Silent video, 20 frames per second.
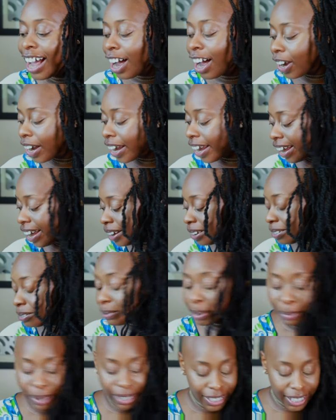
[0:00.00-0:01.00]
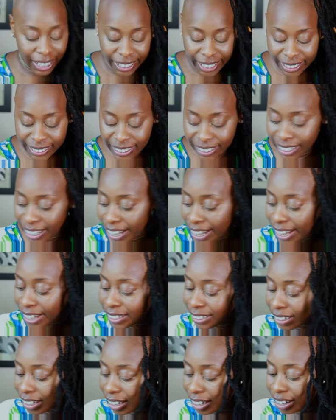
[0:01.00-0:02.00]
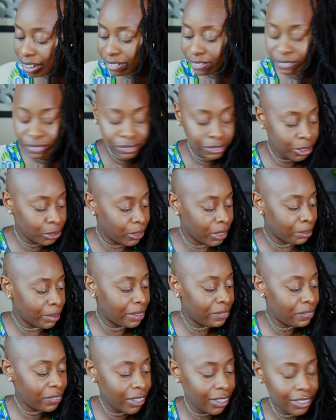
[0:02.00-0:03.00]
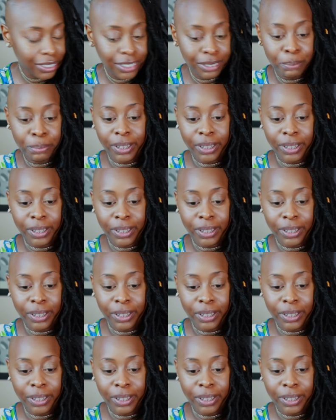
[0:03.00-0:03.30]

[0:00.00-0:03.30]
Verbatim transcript: Okay, we may not get to the end of doing my face,